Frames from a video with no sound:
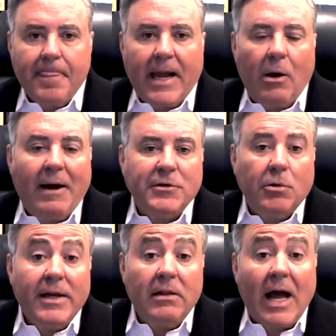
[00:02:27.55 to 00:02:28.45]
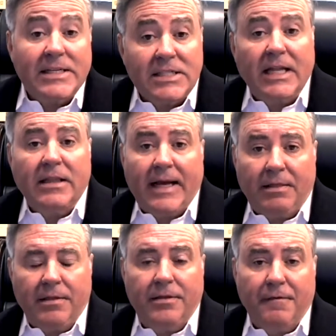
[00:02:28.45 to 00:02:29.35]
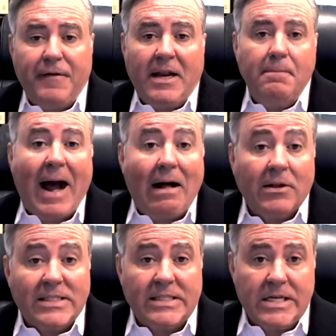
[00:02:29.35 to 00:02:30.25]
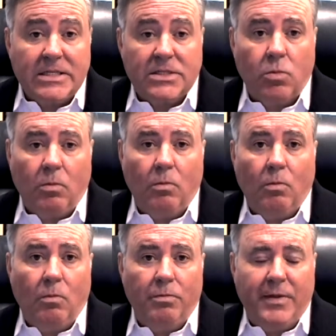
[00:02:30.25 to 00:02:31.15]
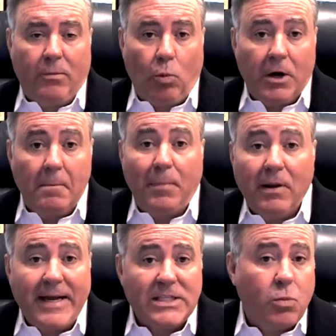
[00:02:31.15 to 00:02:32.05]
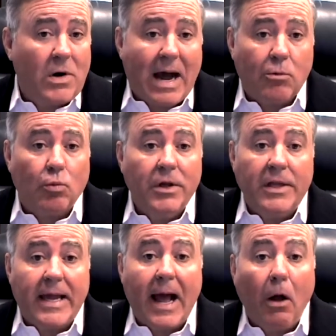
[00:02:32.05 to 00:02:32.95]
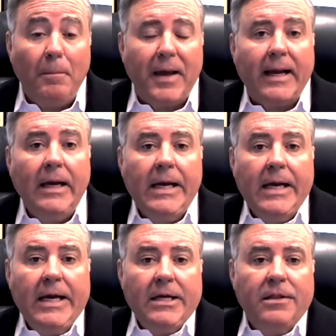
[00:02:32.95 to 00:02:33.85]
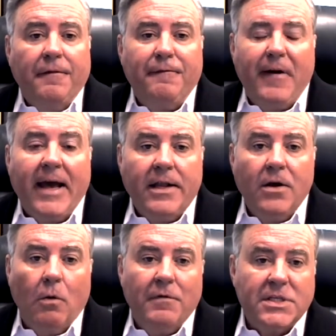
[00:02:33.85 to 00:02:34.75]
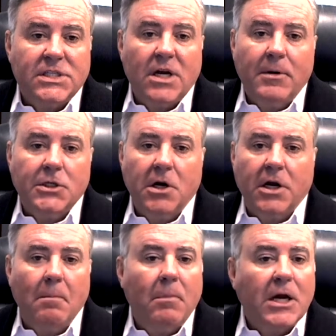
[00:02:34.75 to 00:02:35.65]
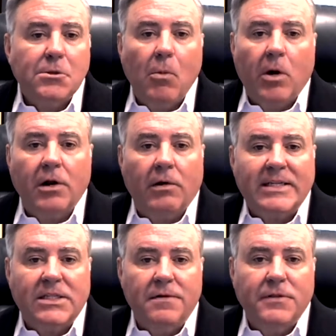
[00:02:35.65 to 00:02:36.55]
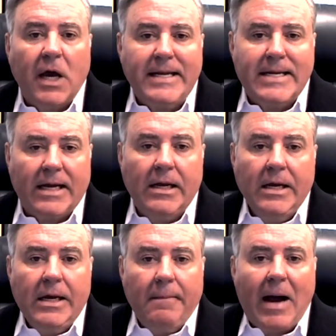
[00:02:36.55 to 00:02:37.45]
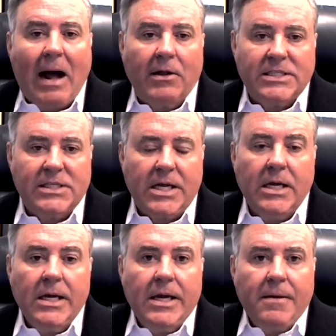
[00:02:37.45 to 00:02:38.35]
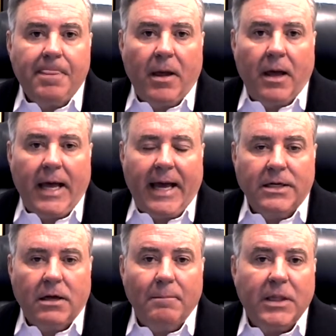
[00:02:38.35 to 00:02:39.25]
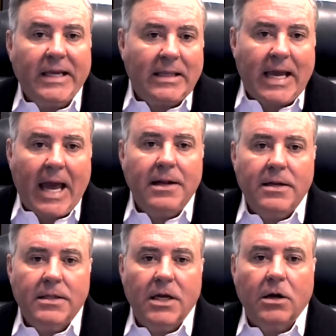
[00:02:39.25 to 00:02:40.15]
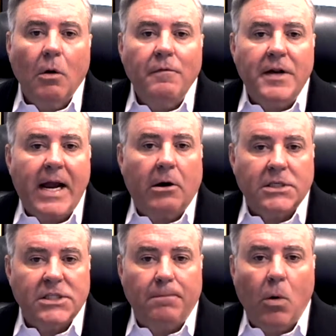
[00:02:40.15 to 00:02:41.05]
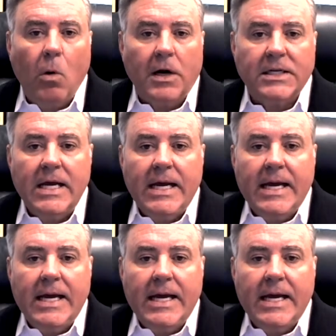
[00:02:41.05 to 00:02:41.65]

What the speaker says: Now, after realizing that the Fed policies that were in place were not really helping, the Fed over the summer took a much more aggressive tightening policy and completely ended the COVID era support